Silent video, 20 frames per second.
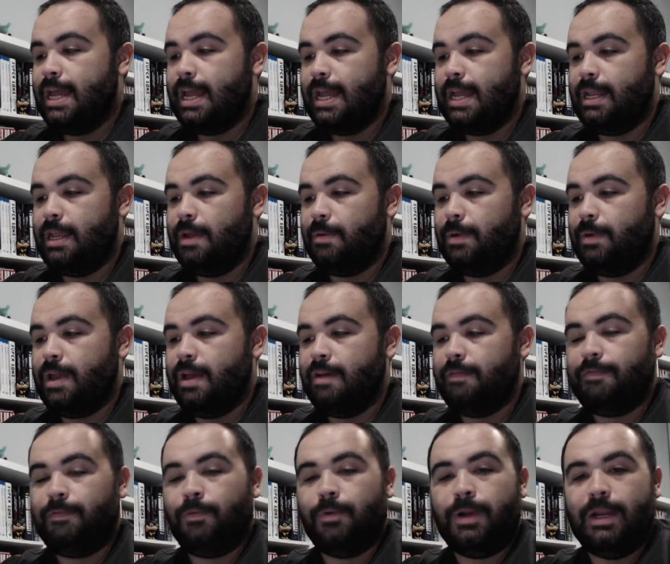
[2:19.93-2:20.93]
And here we
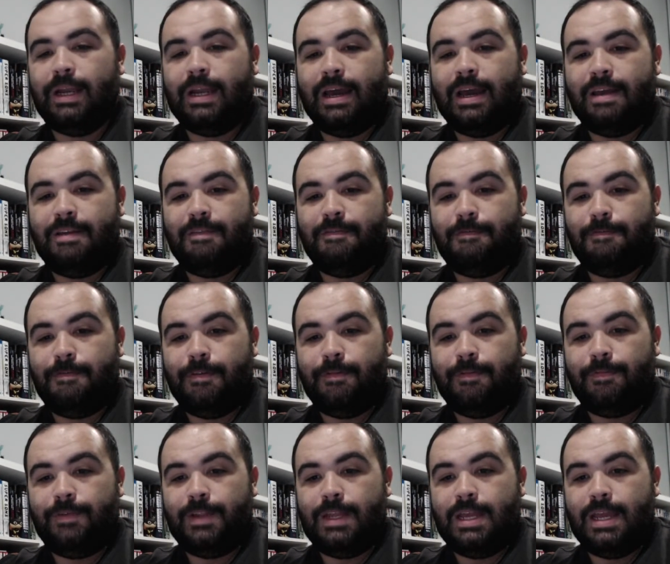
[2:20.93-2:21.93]
have 49,
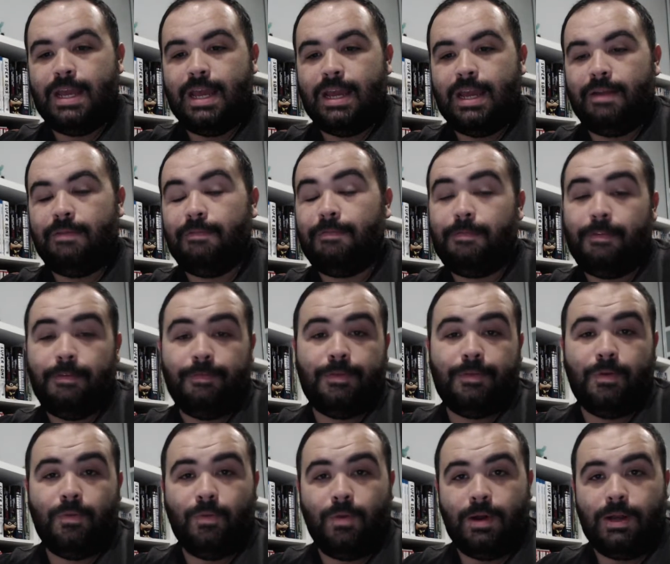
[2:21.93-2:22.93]
50, and
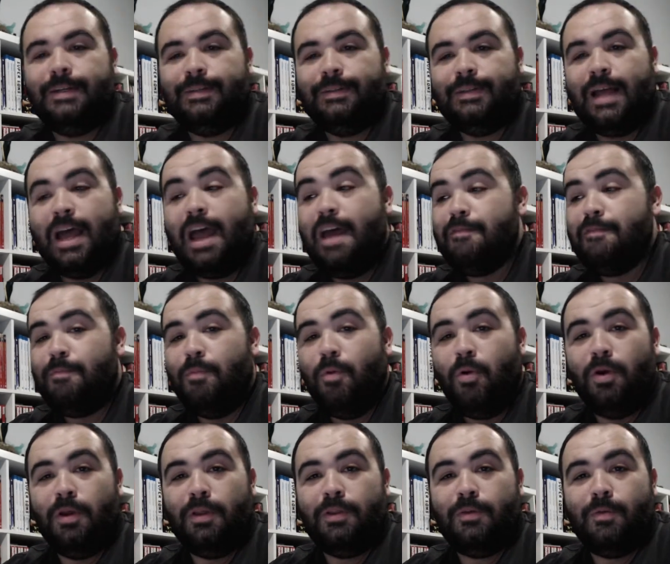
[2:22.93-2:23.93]
51. I have
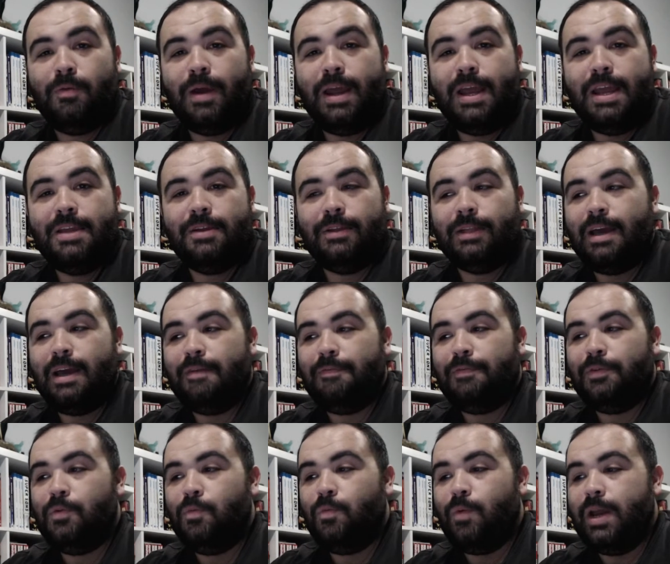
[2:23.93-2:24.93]
more on the way. You'll have
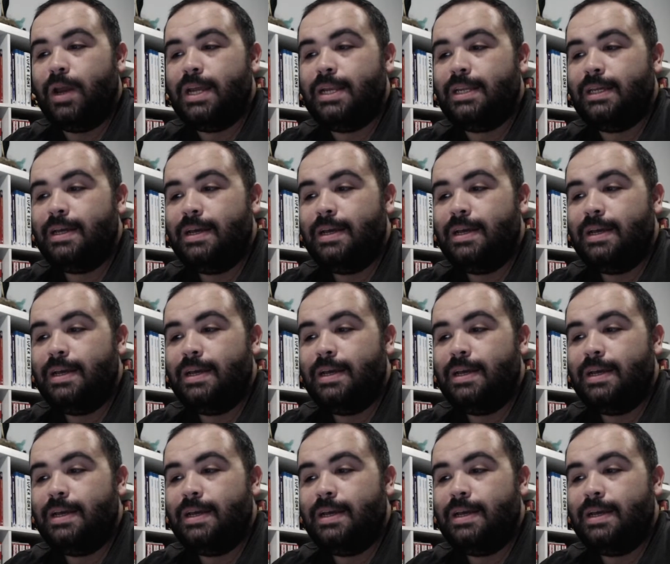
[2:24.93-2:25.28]
to wait